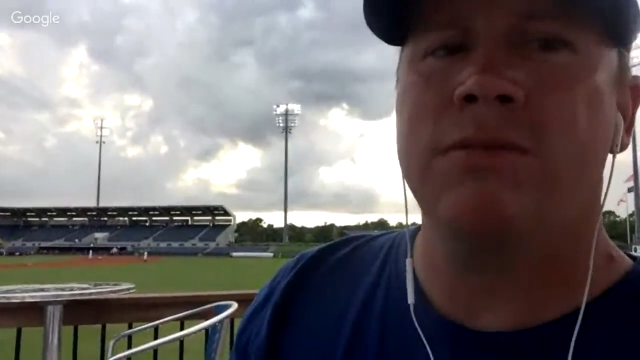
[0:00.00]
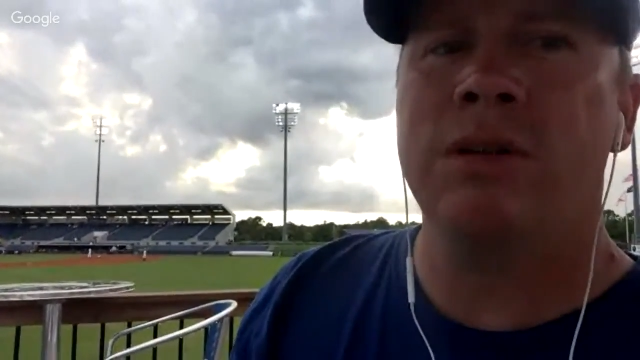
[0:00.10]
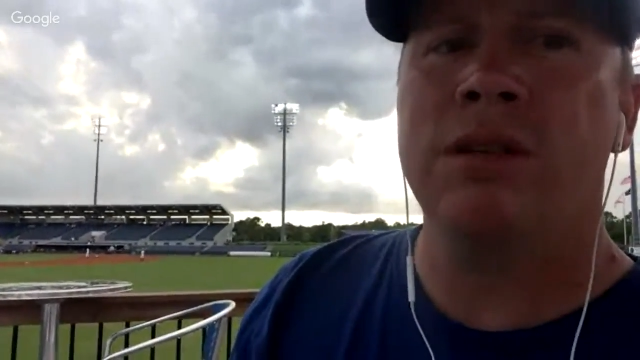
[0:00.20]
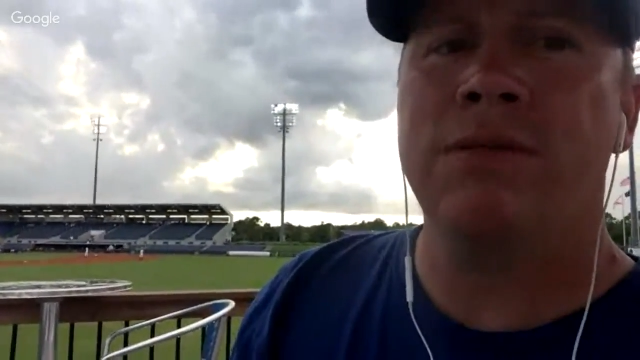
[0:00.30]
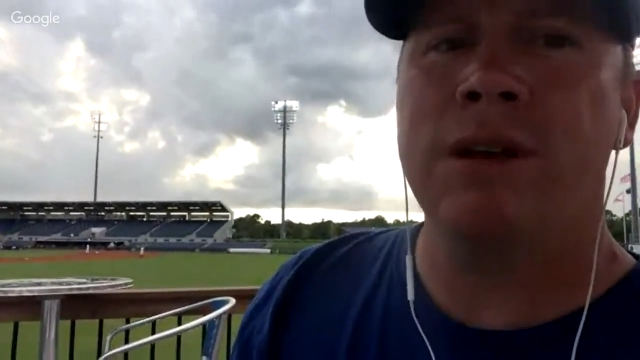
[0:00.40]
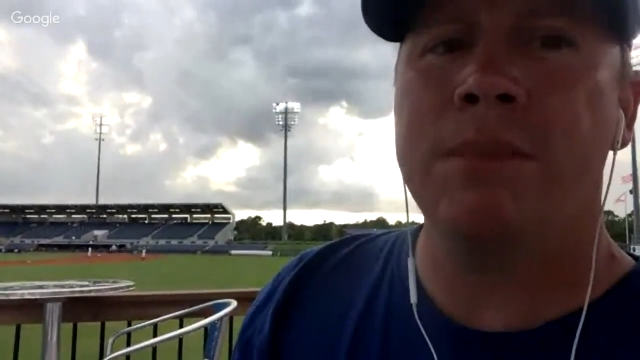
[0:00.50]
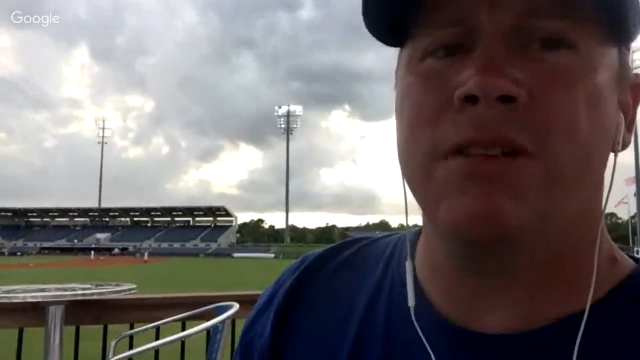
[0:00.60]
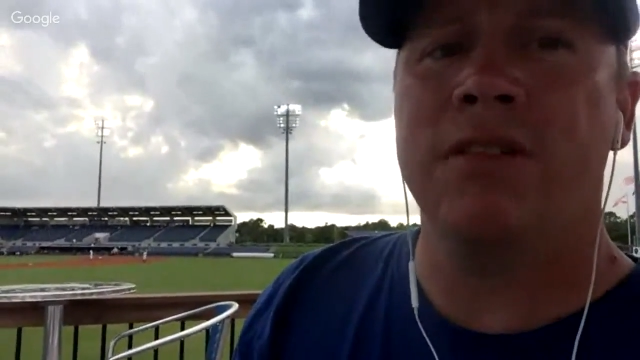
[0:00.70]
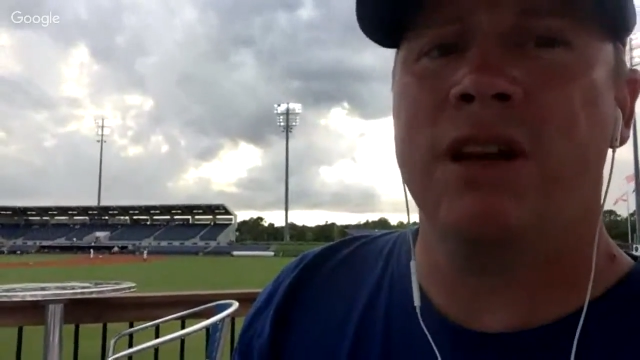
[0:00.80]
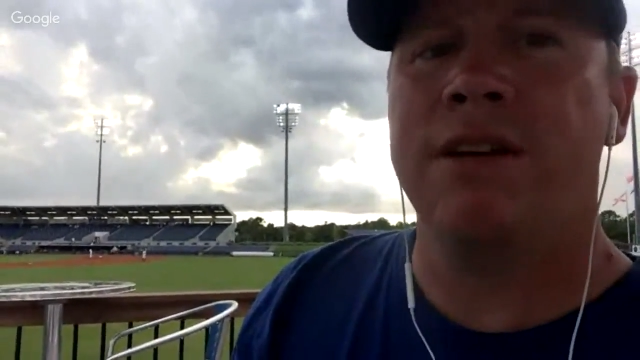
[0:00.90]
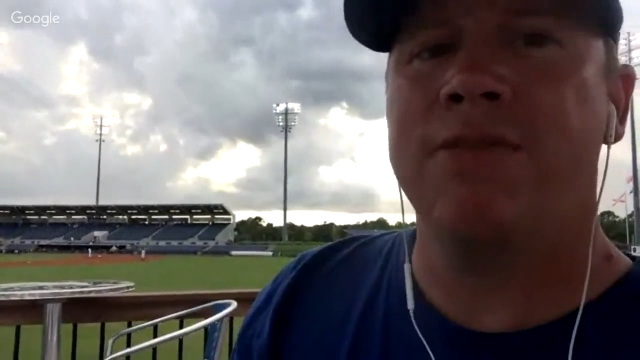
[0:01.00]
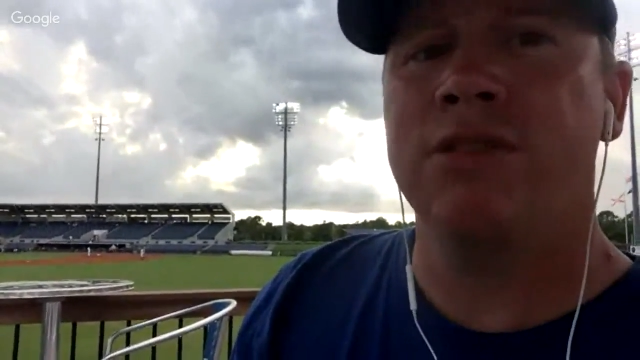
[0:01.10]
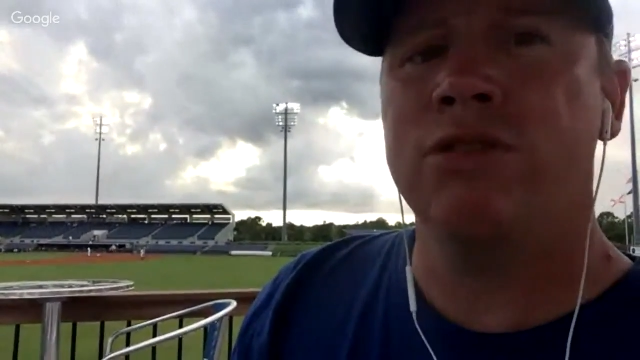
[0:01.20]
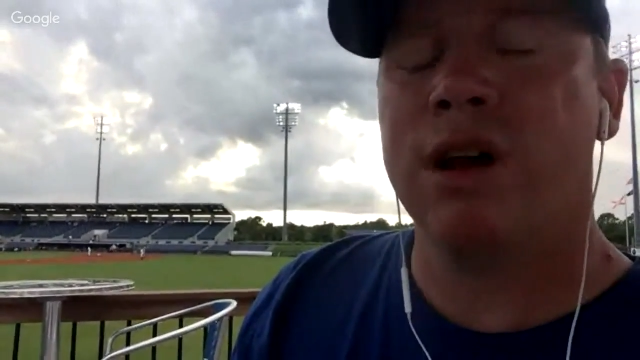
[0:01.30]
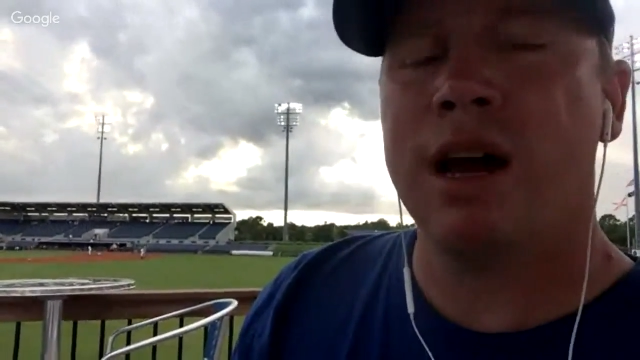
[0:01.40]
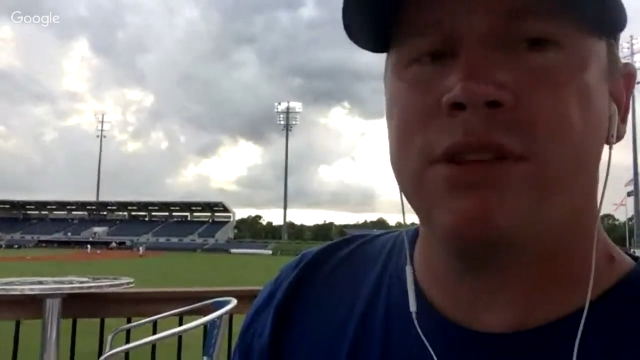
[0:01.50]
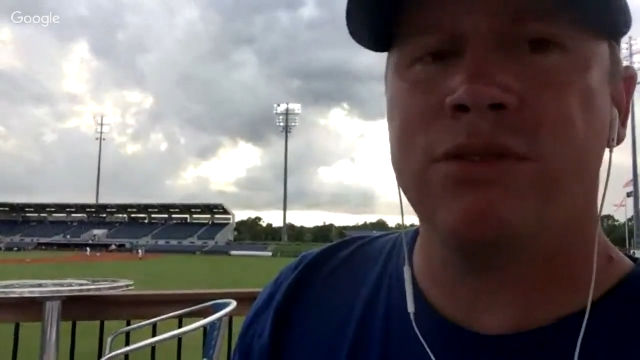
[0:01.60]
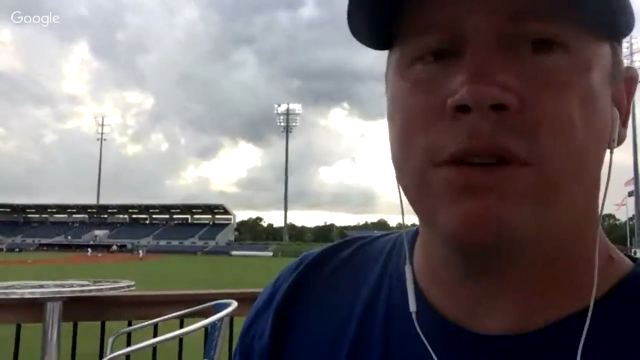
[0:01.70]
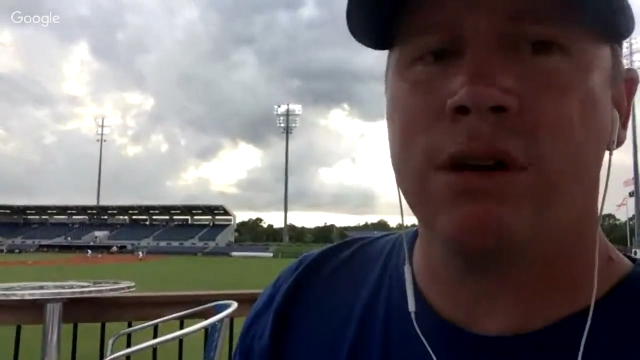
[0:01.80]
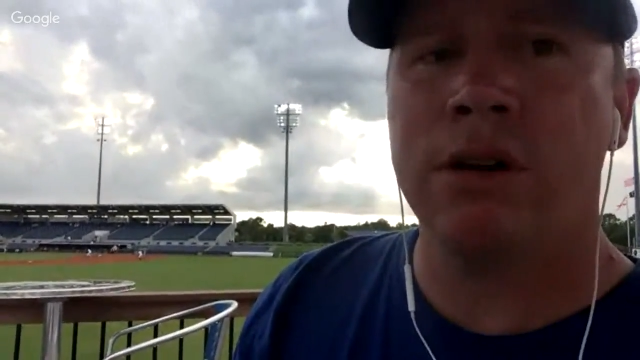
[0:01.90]
Their fan base doesn't have to drive
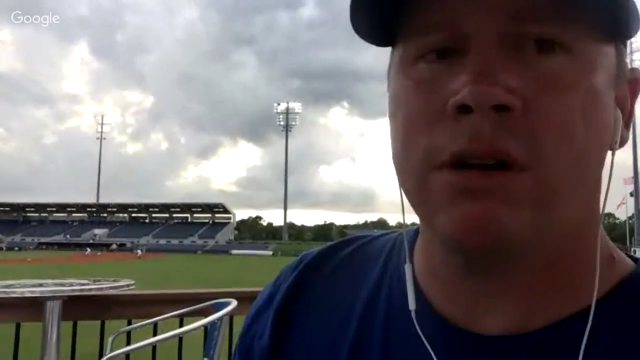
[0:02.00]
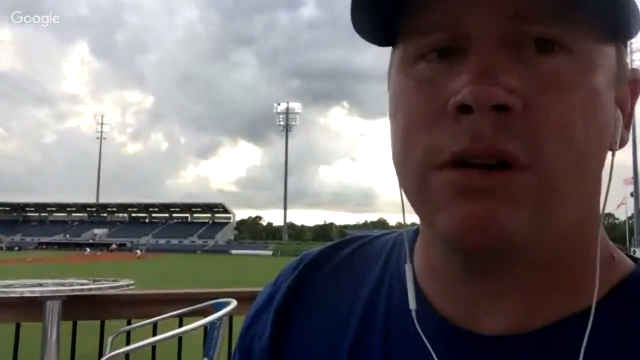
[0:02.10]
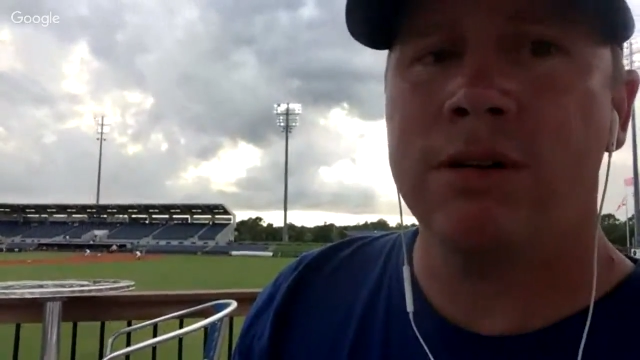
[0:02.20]
as far,